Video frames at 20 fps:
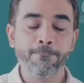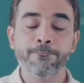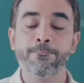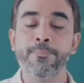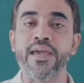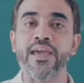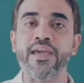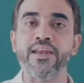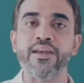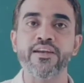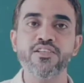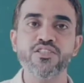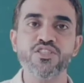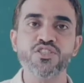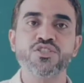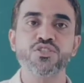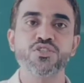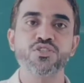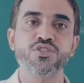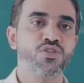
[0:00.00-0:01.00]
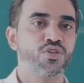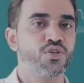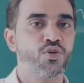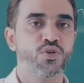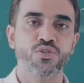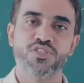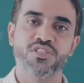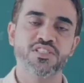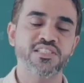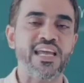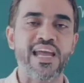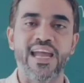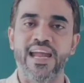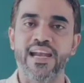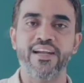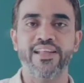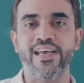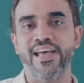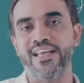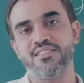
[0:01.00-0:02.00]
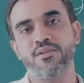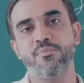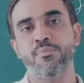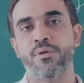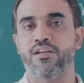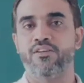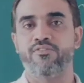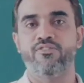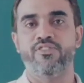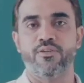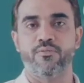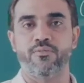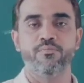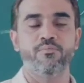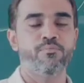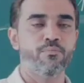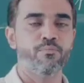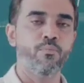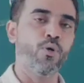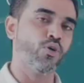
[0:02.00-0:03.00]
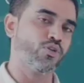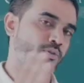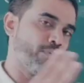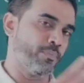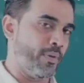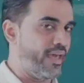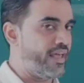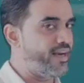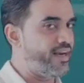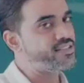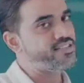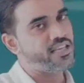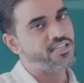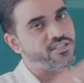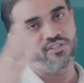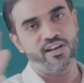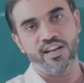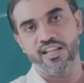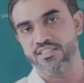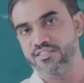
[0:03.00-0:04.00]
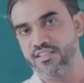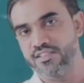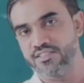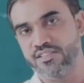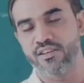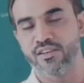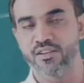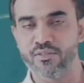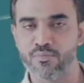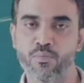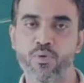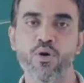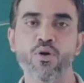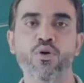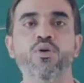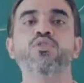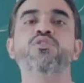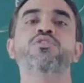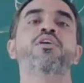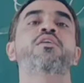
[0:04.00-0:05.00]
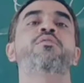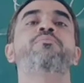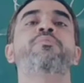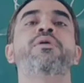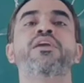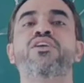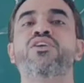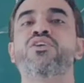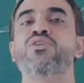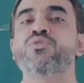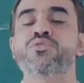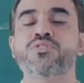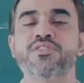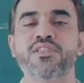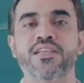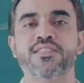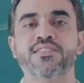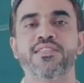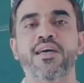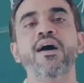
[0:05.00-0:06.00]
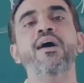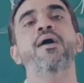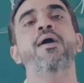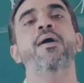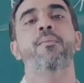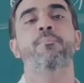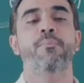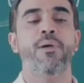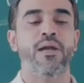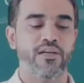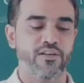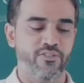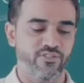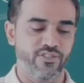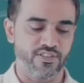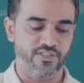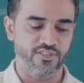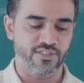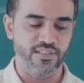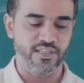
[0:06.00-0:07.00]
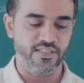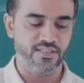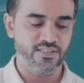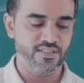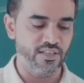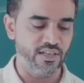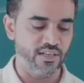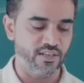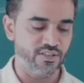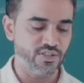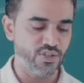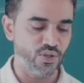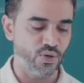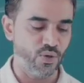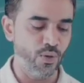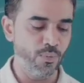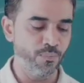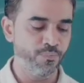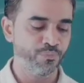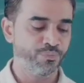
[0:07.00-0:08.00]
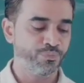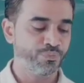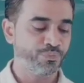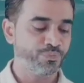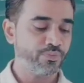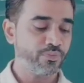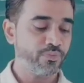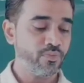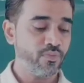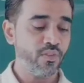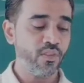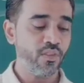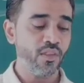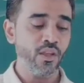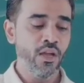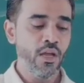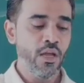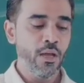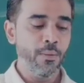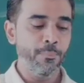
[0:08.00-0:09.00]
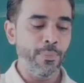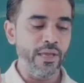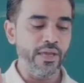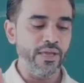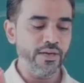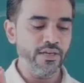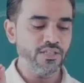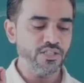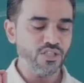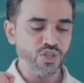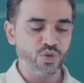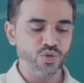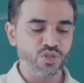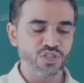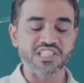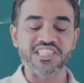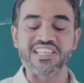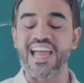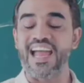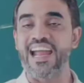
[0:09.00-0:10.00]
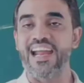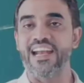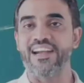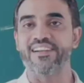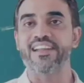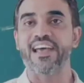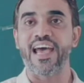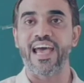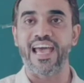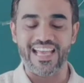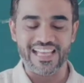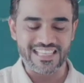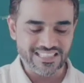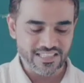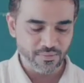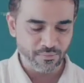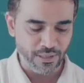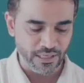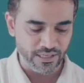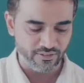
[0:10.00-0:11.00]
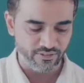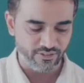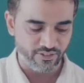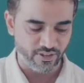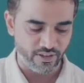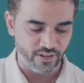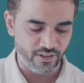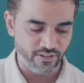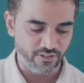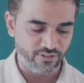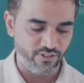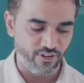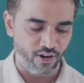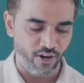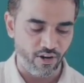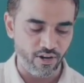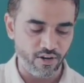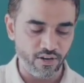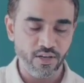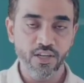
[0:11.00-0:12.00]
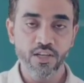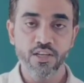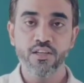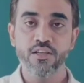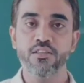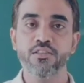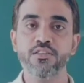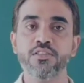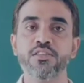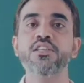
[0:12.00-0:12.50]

parents could stand as a metaphor. Both parents as well as the children, both are being used as the metaphors there, isn't it? So parents could stand as a metaphor for the